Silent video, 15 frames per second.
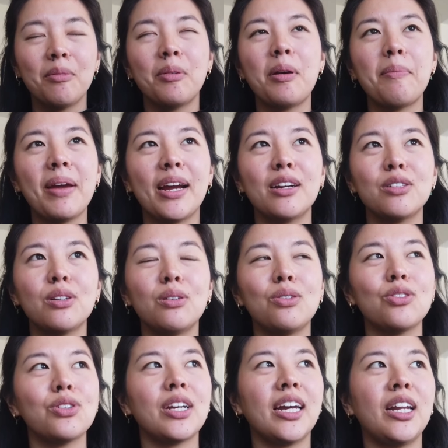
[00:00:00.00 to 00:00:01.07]
But my parents are
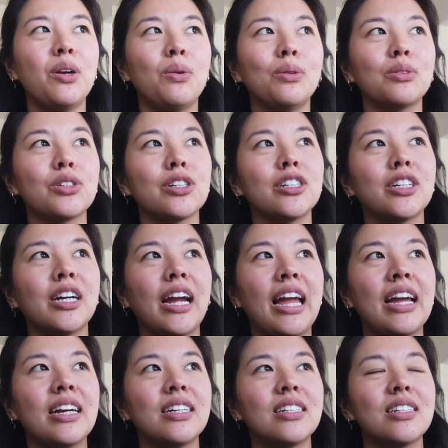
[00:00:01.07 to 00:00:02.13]
also getting older.
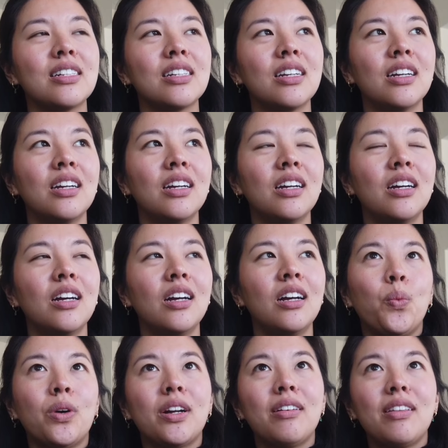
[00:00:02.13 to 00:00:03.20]
And
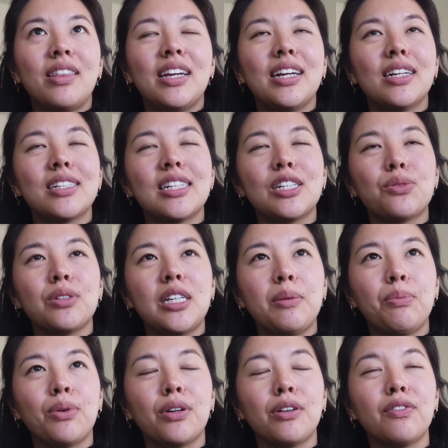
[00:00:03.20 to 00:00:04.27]
one of the things that's really
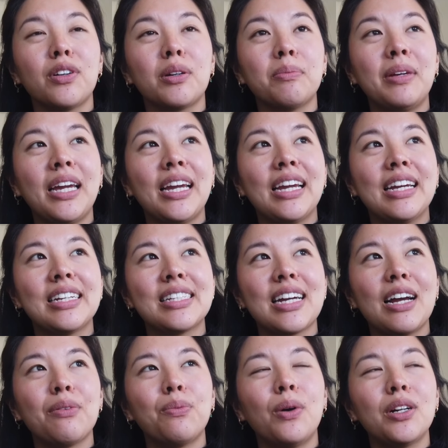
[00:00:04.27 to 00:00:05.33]
important for me is
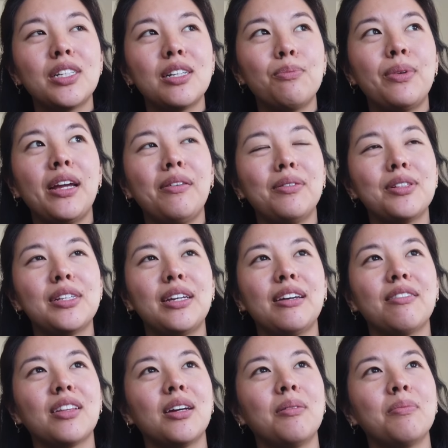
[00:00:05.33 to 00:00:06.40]
I want to be able to
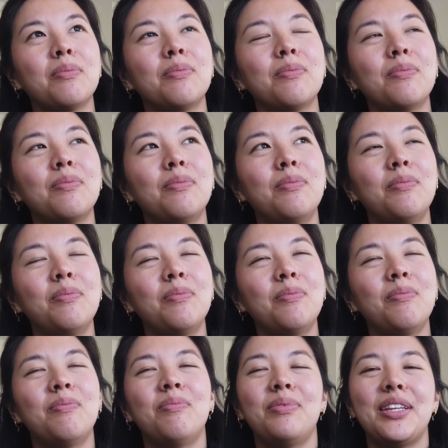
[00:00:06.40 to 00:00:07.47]
give them
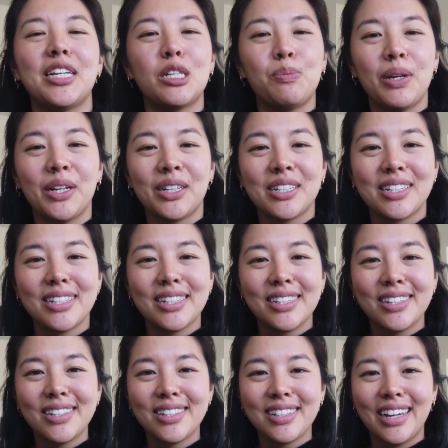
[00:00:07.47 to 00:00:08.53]
the
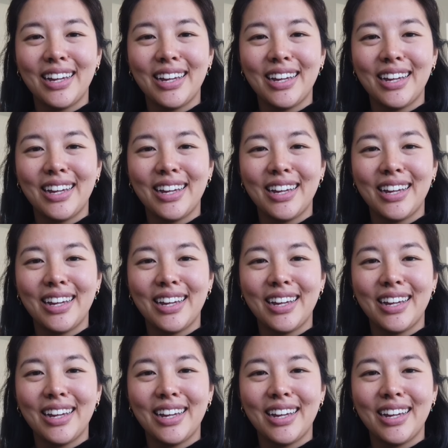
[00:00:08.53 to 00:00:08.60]
experiences